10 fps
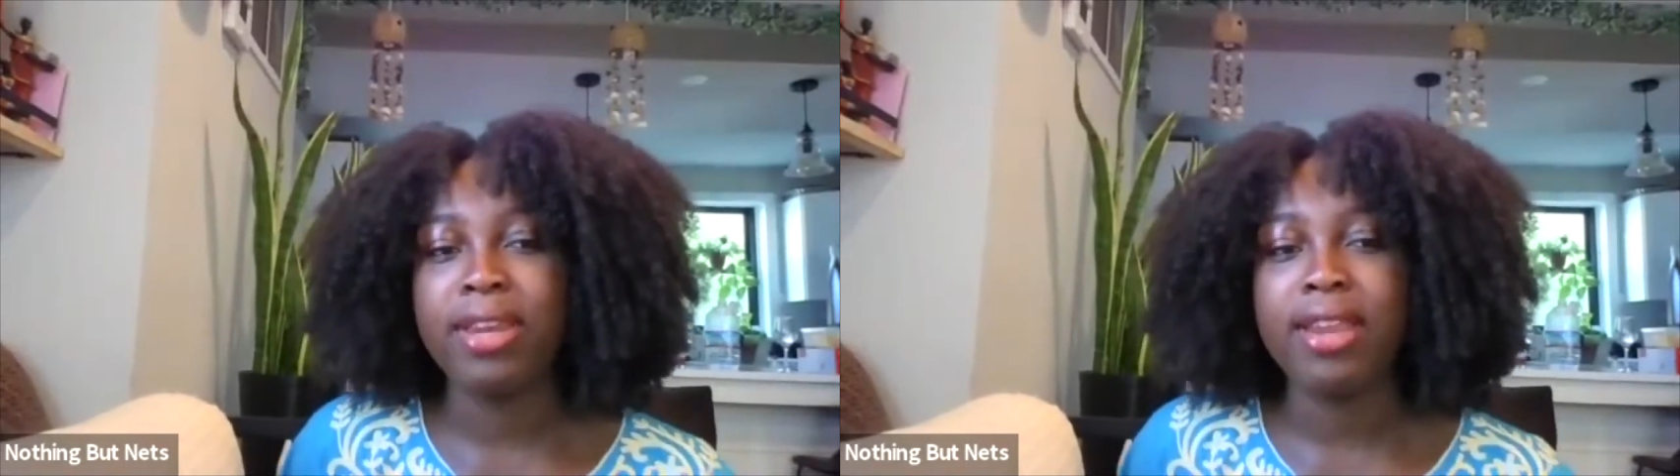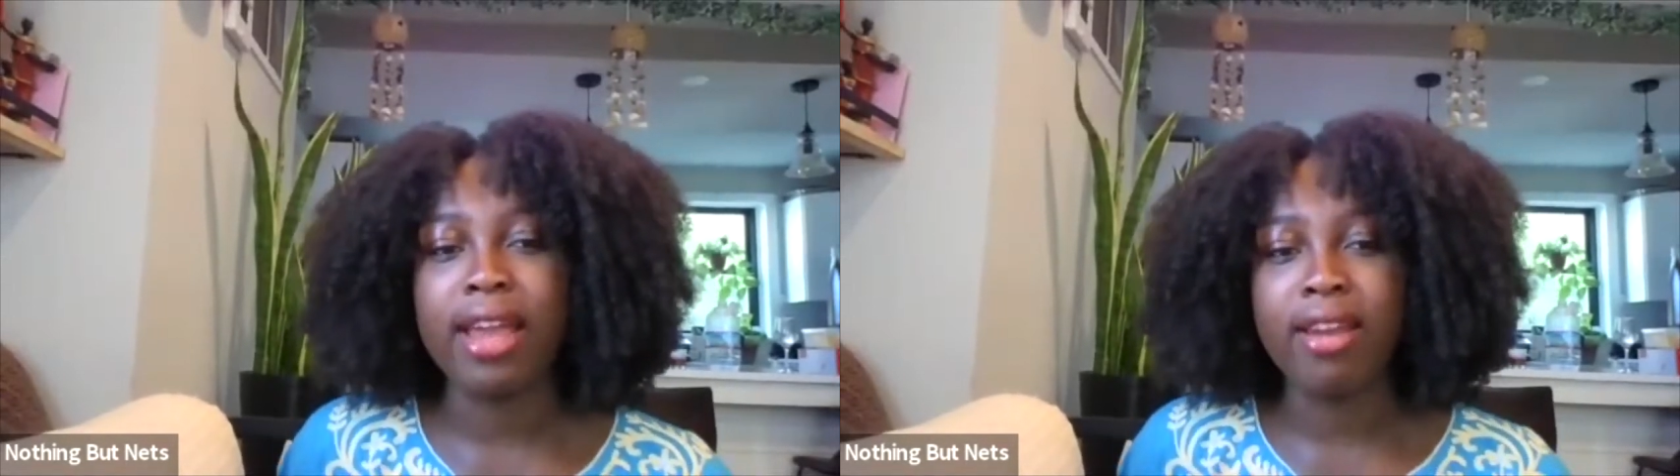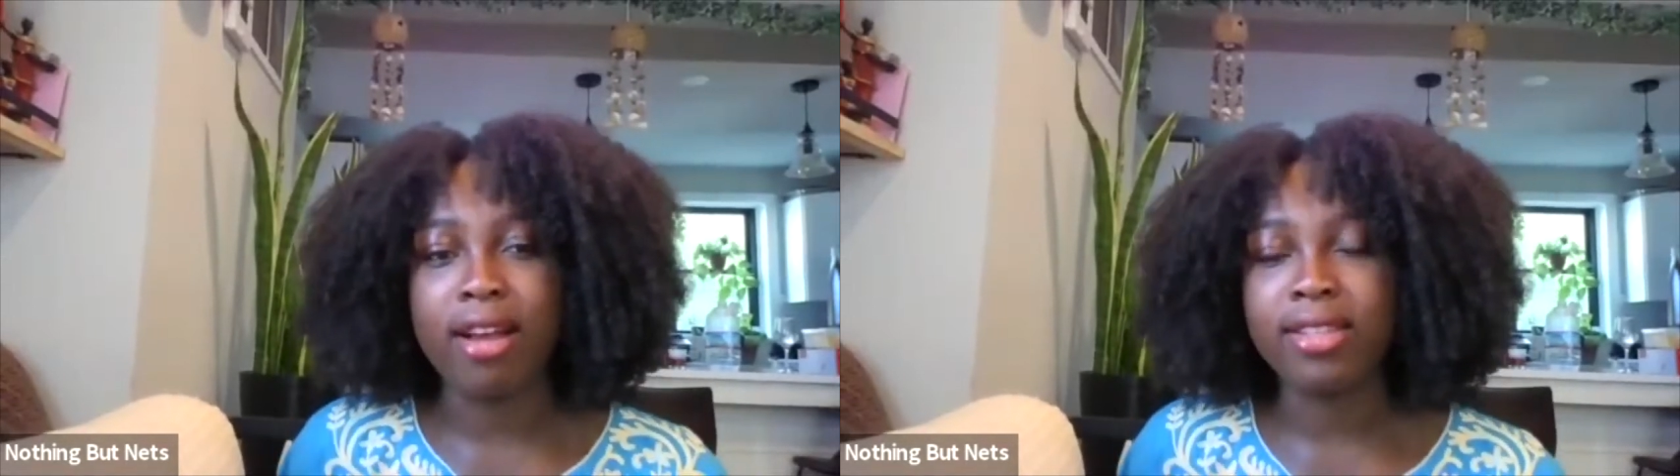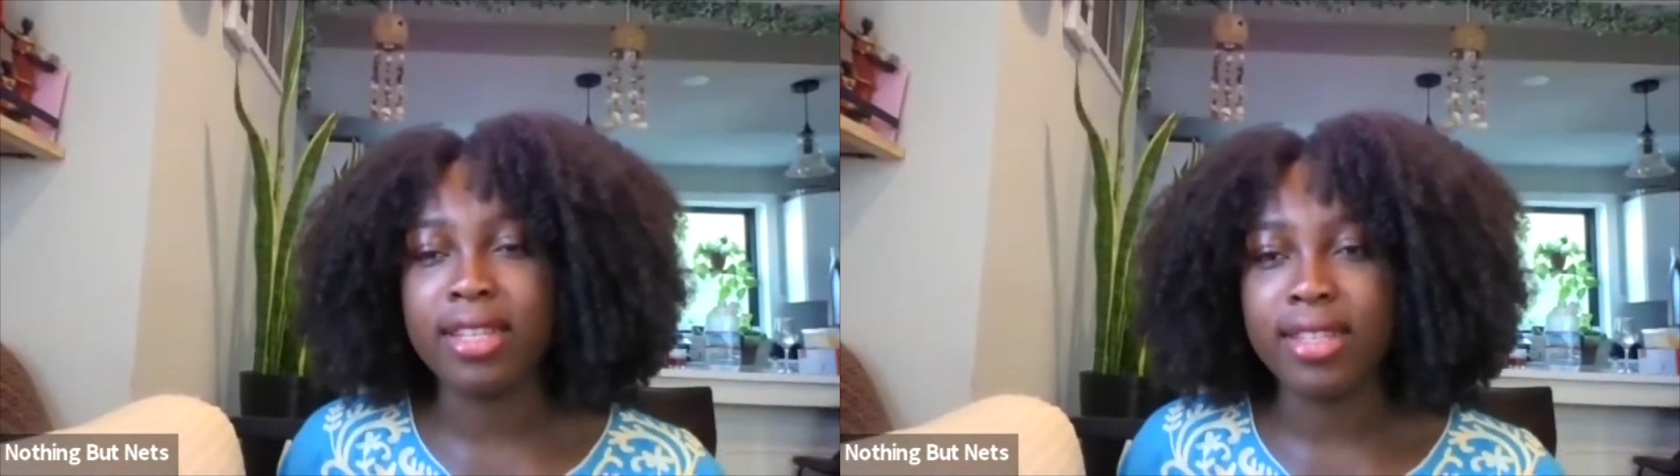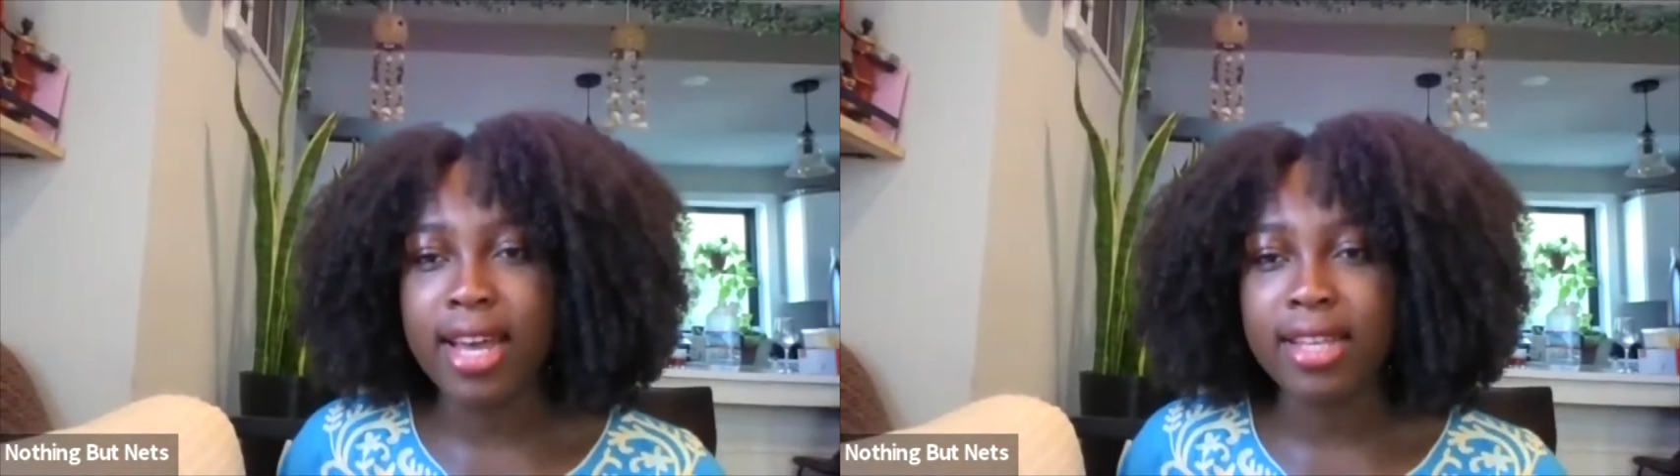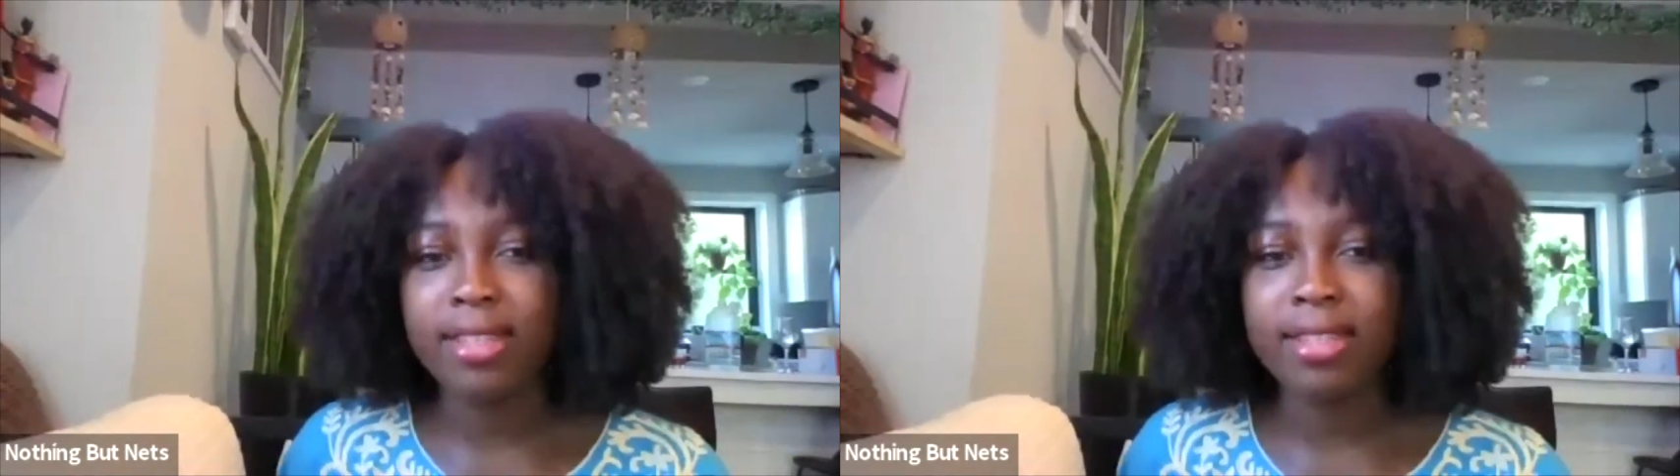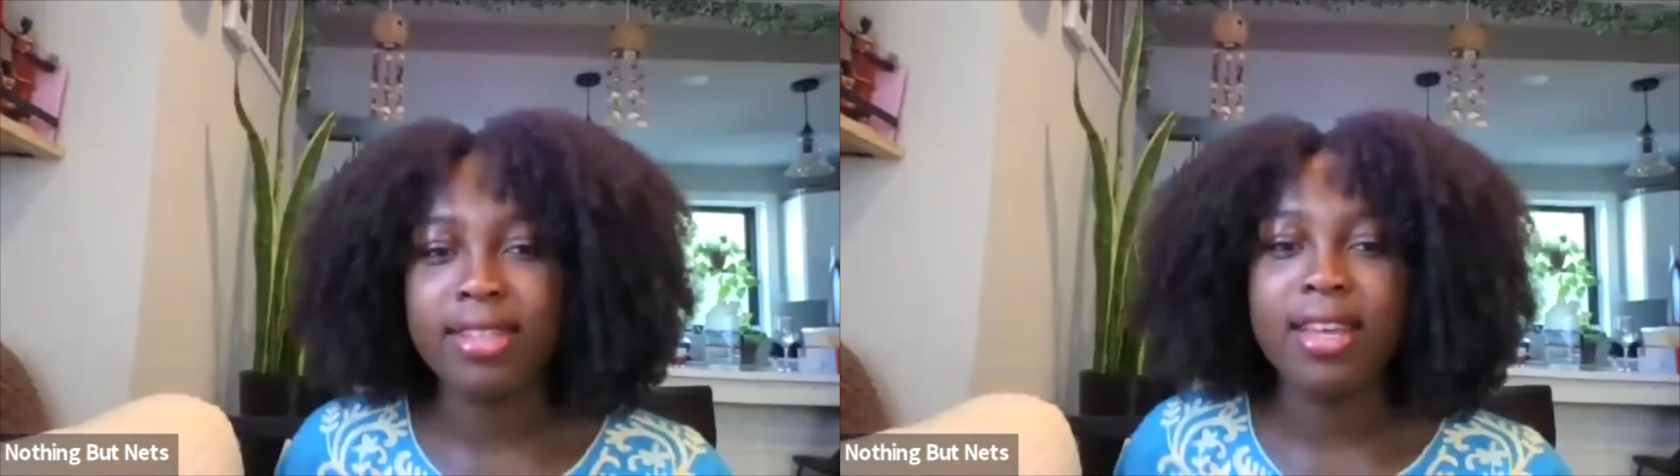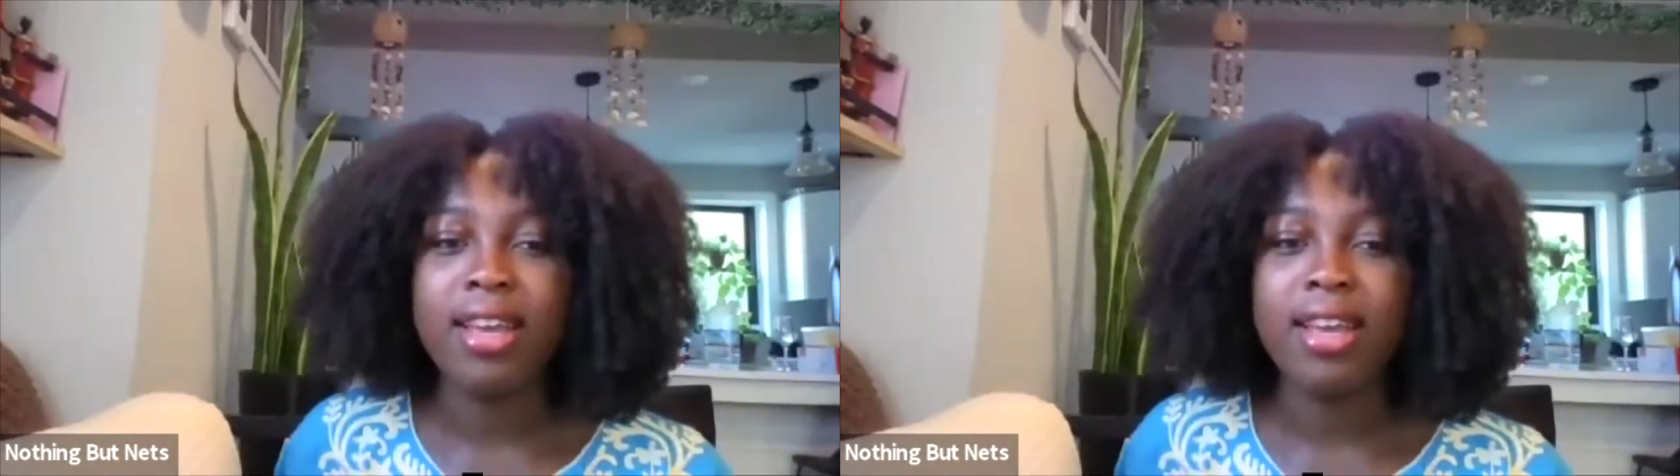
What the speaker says: diagnostic tests,